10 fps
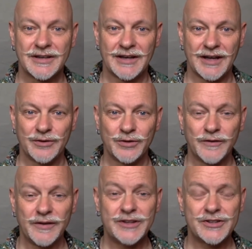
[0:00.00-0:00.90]
And all the
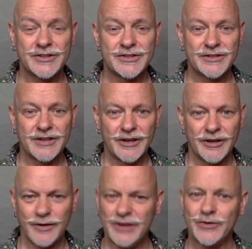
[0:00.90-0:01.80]
villagers, who
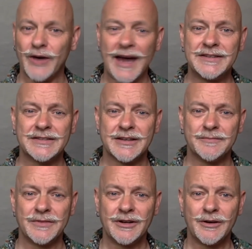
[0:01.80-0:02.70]
he thought hated him,
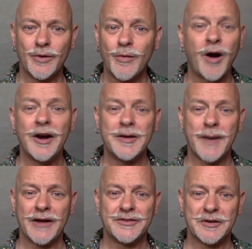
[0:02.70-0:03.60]
were worried
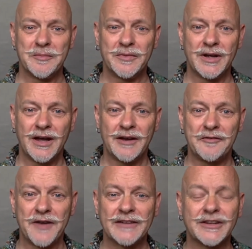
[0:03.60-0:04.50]
about him. And in
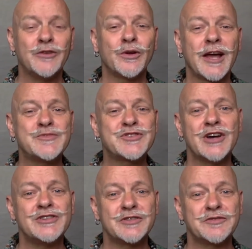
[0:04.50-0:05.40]
fact, they all came
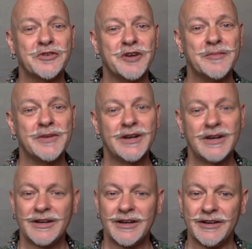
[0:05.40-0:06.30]
searching for him
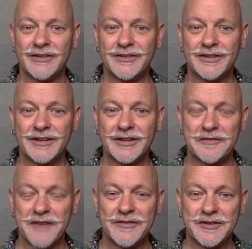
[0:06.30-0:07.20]
and they
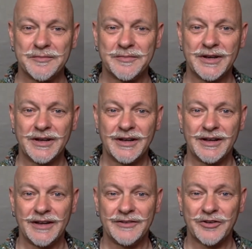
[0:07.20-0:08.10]
found him
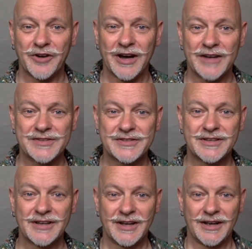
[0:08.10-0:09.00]
in the grass,
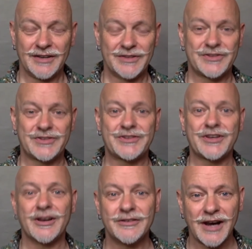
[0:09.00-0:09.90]

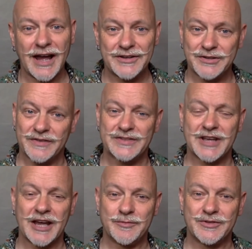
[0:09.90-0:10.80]
so glad to have
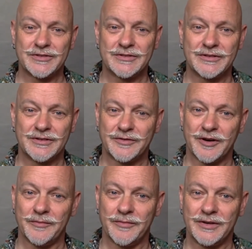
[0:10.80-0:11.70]
escaped
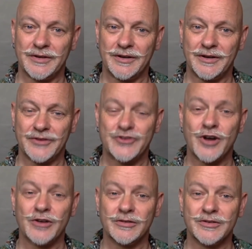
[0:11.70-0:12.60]
from the
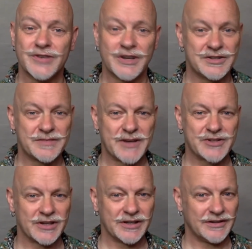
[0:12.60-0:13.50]
trolls and
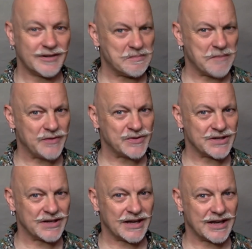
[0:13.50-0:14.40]
especially the
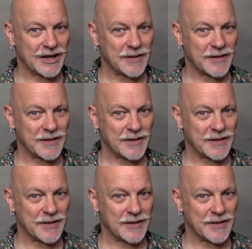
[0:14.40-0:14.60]
Mountain King.